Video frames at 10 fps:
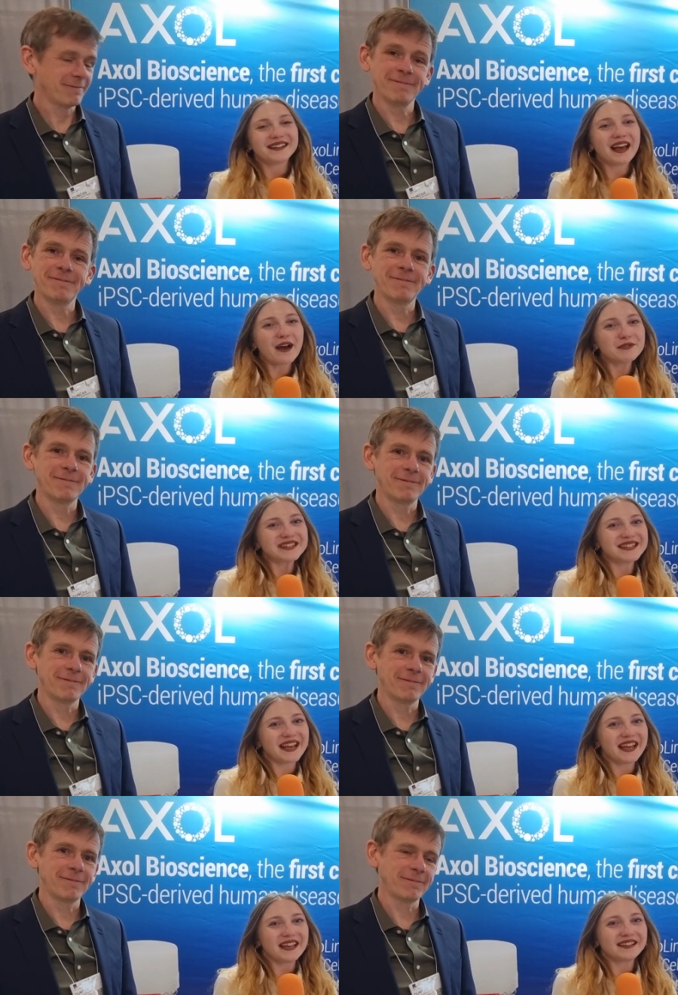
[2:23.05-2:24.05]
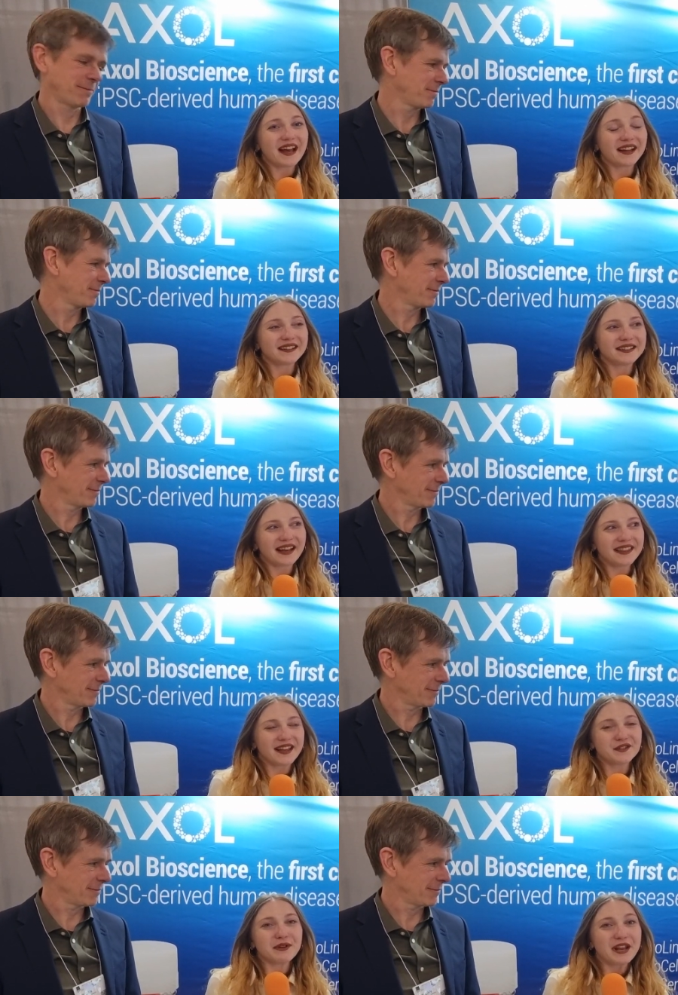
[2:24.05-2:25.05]
Speaker 1: and I would say that I
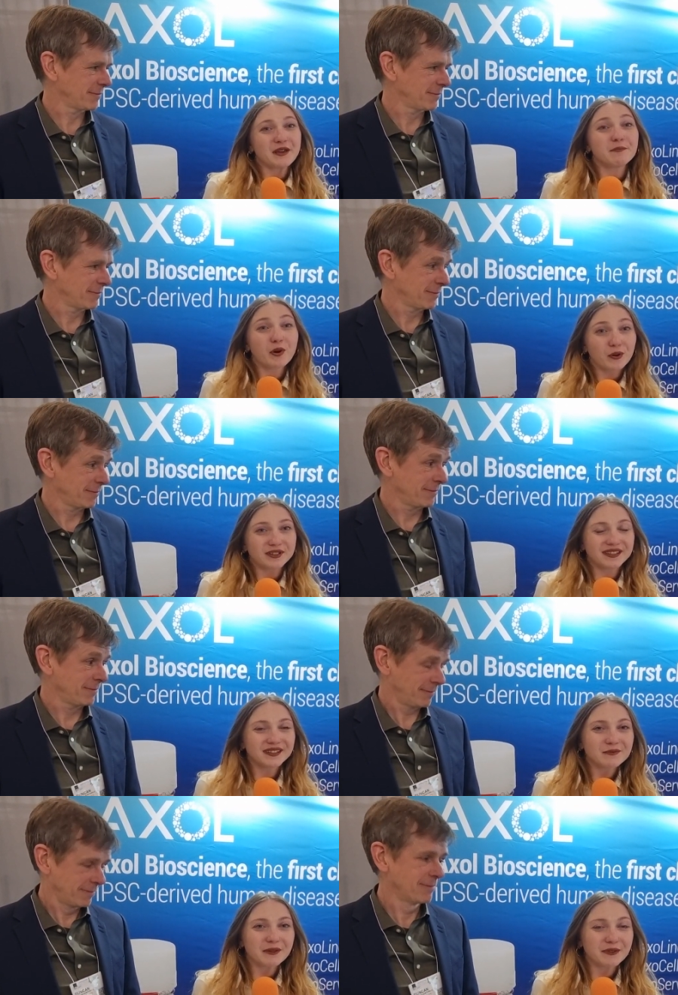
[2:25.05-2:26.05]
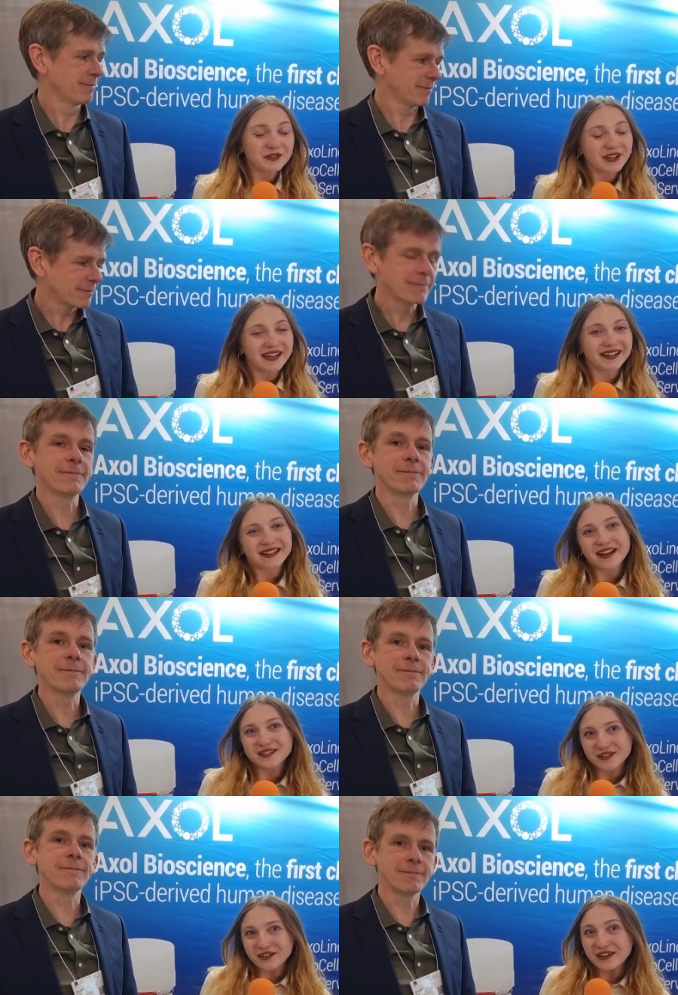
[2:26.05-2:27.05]
think it's really important what we do here at
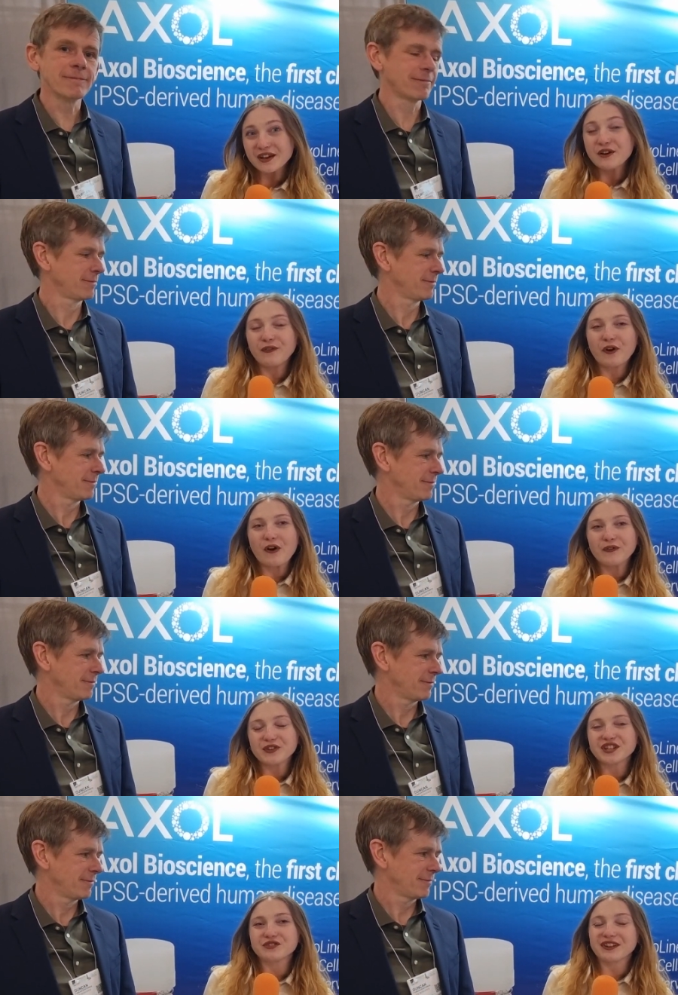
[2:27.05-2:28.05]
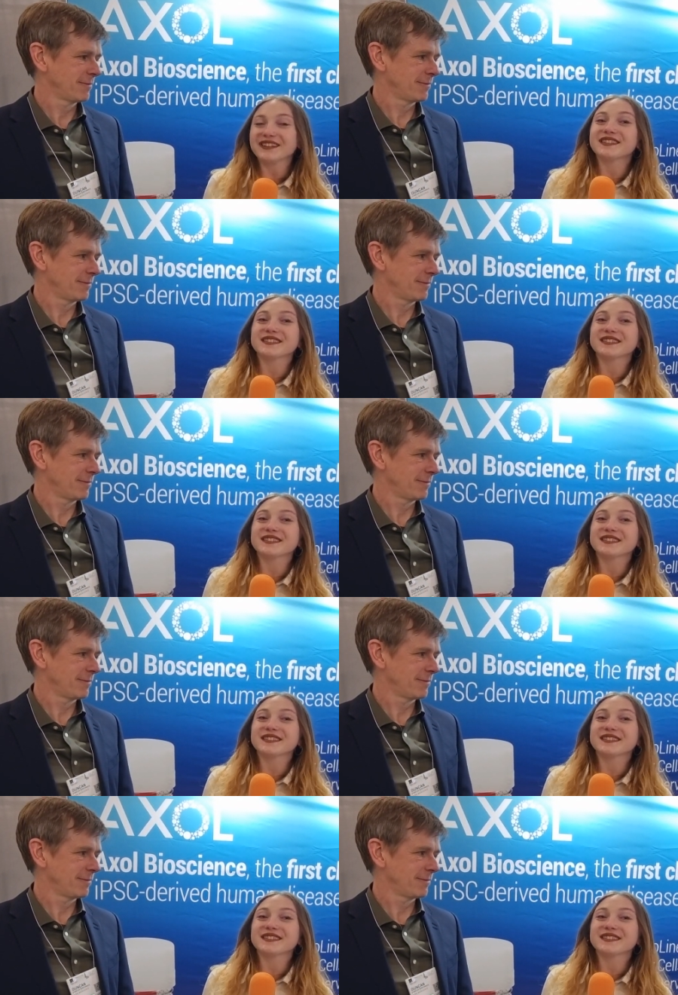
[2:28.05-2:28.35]
Axol for future drug